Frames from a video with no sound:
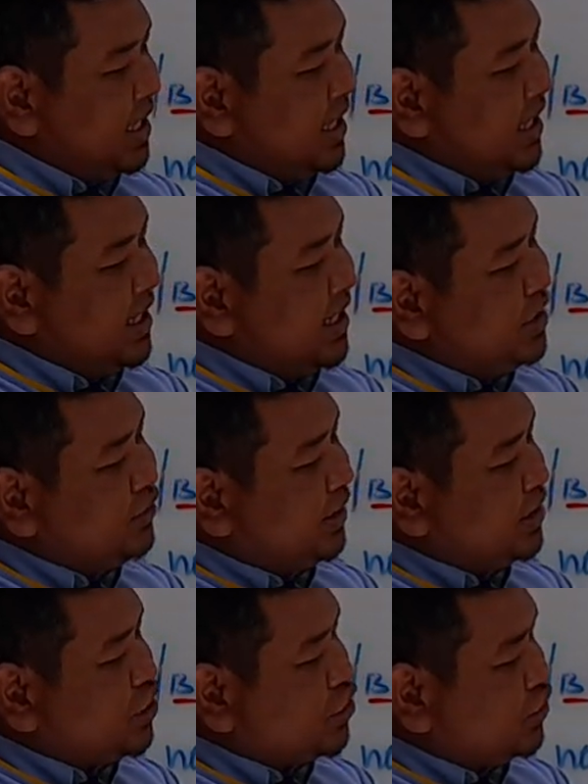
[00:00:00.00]
And then you
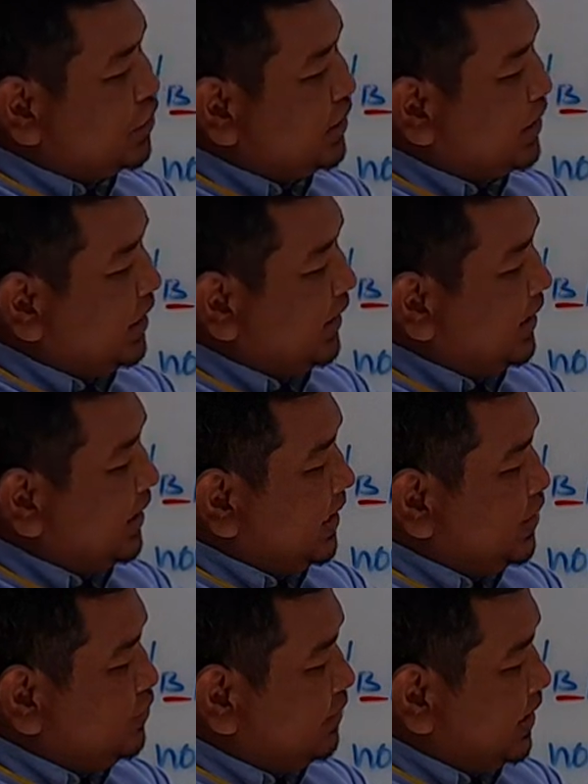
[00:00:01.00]
can draw the color,
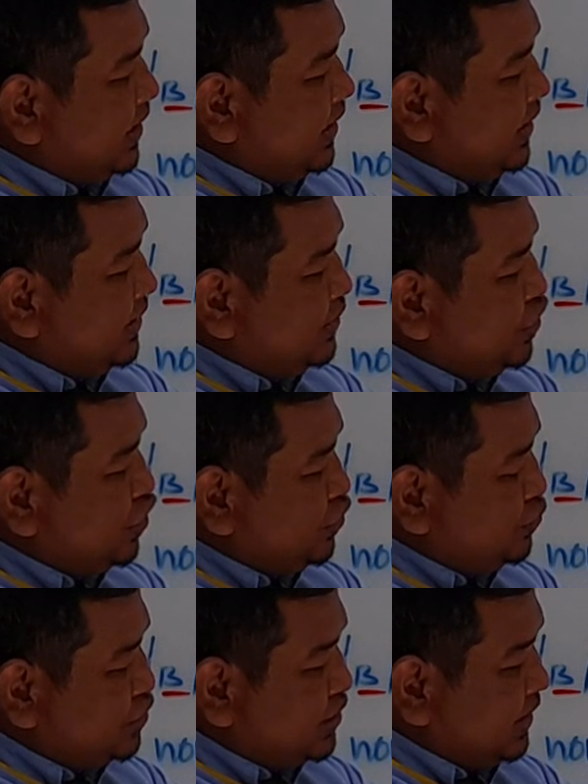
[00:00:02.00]
like you can
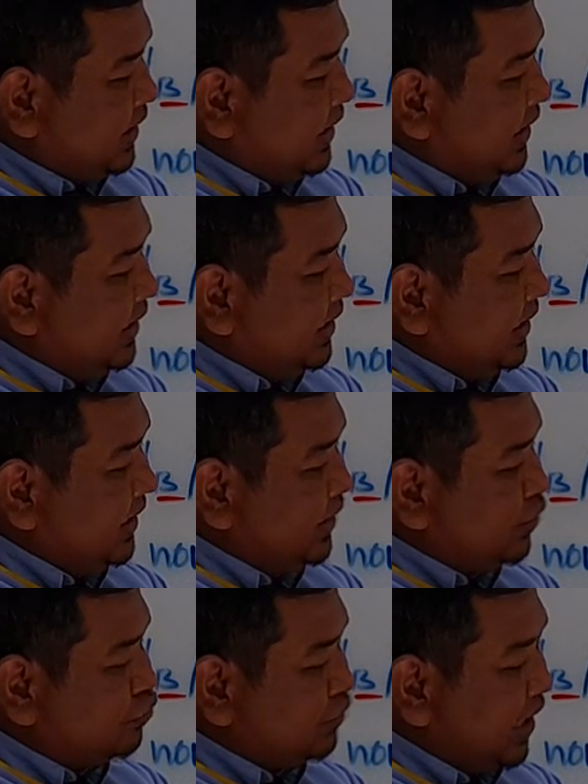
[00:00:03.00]
use the color like
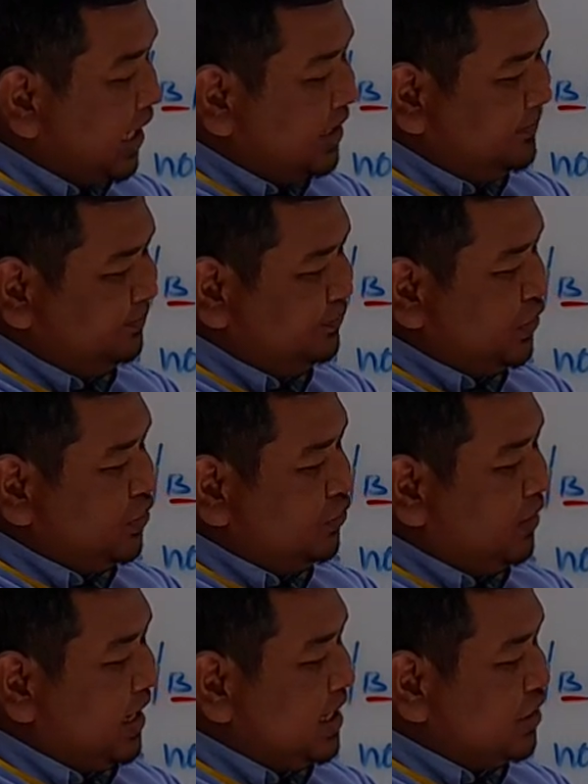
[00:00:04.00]
red, you
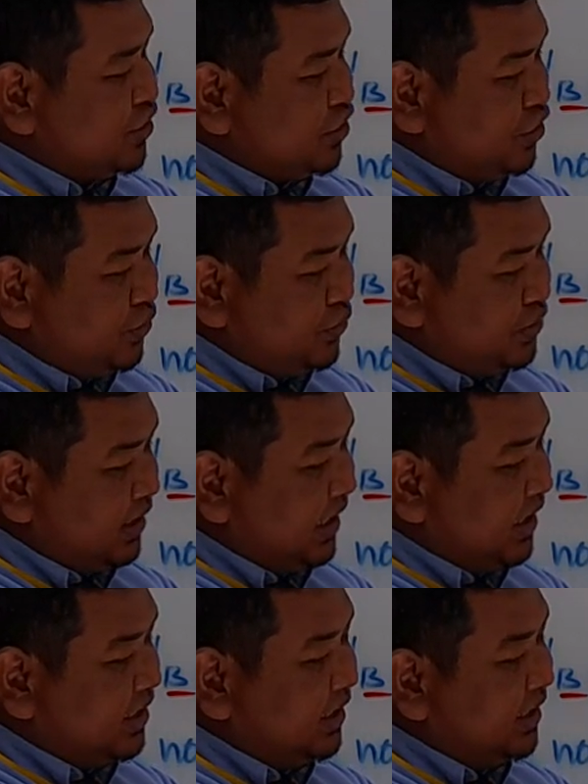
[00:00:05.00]
can use
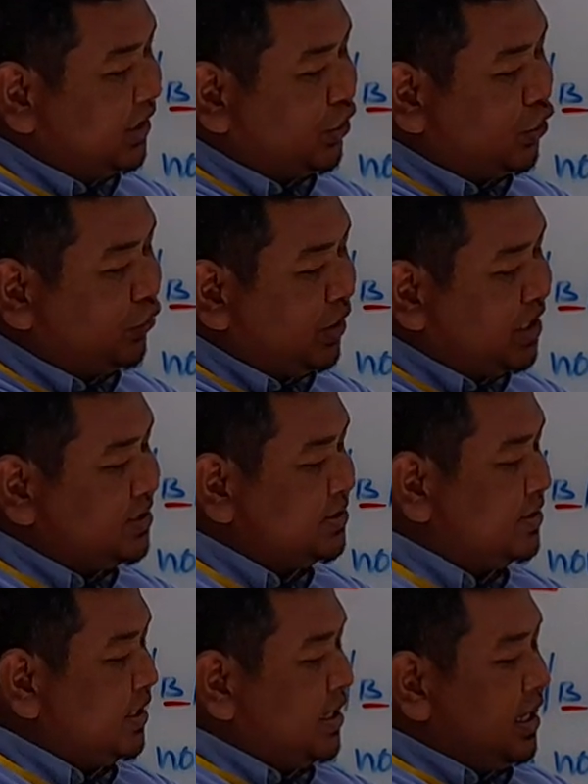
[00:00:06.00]
like color
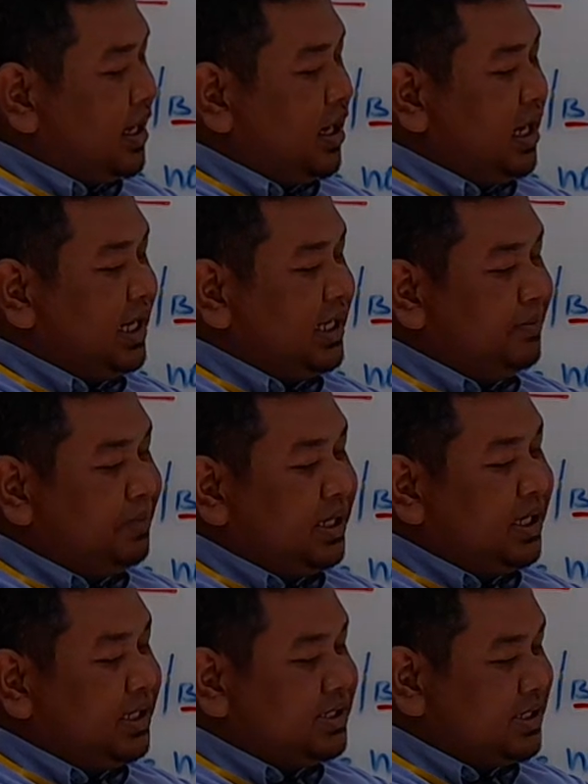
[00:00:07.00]
green on the
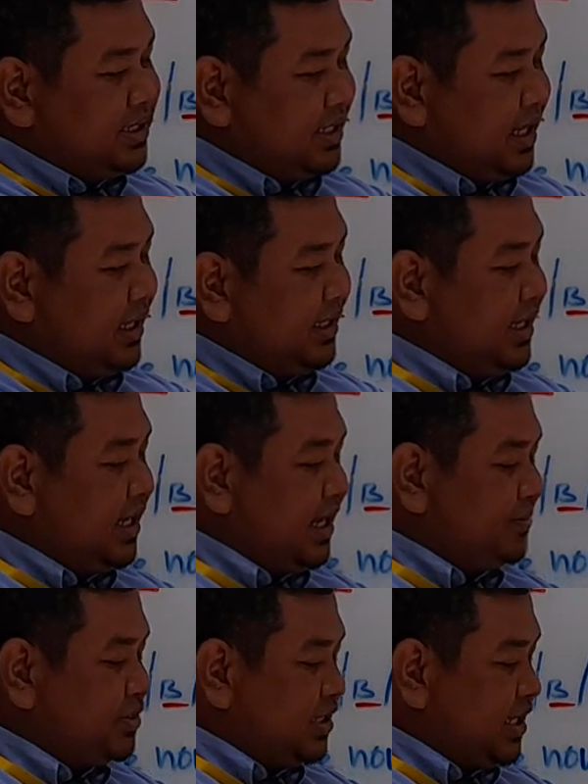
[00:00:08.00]
beard. And then
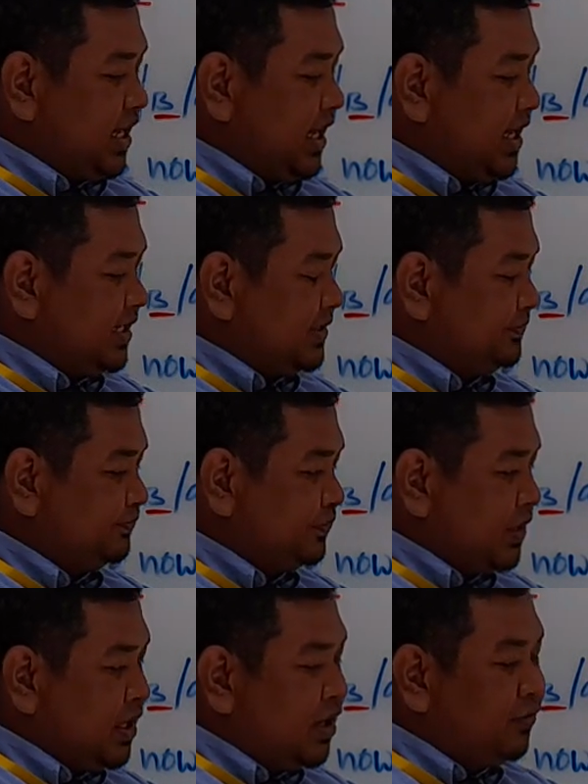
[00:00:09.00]
after that,
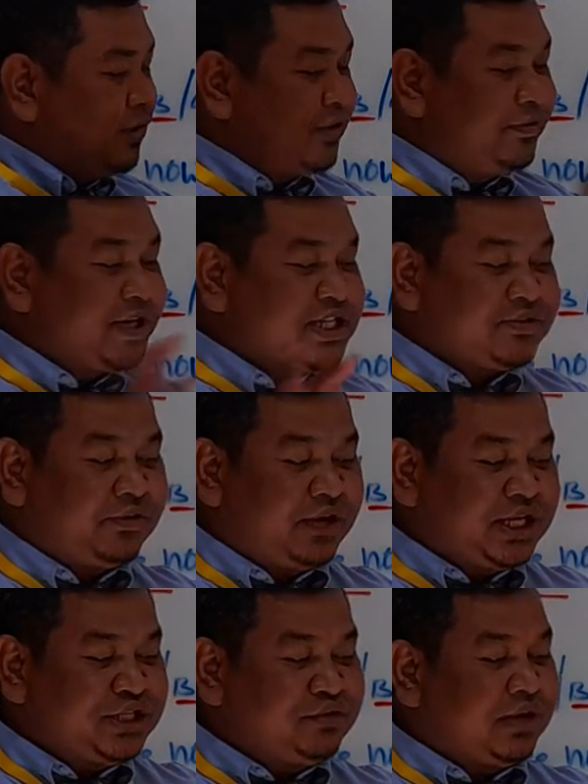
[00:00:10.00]
for the first
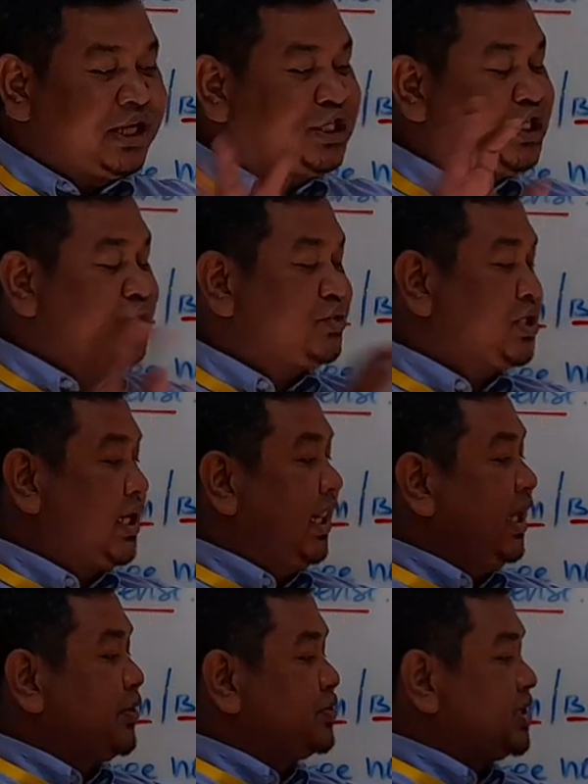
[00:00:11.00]
one, you can choose
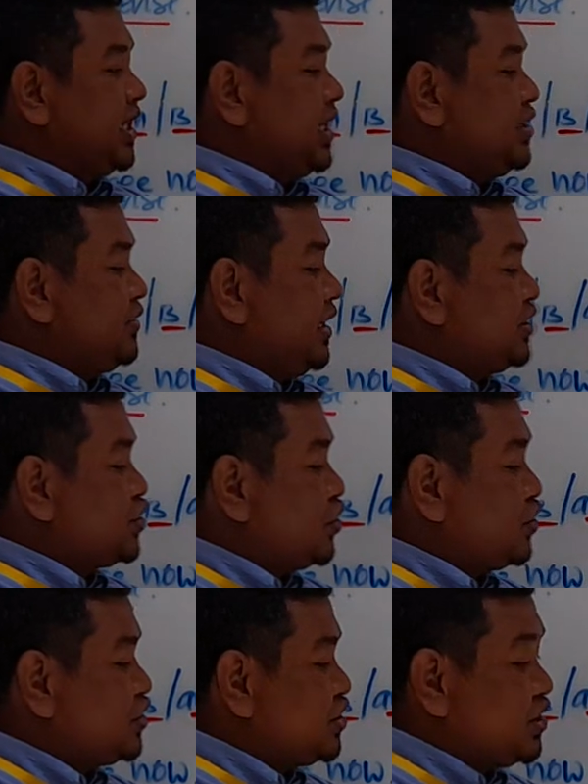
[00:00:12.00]
clothes, like you can
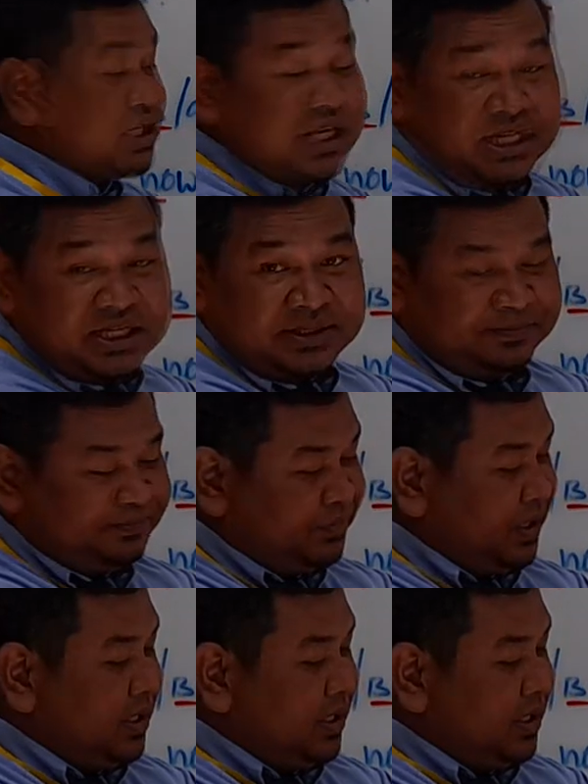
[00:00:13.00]
draw shirt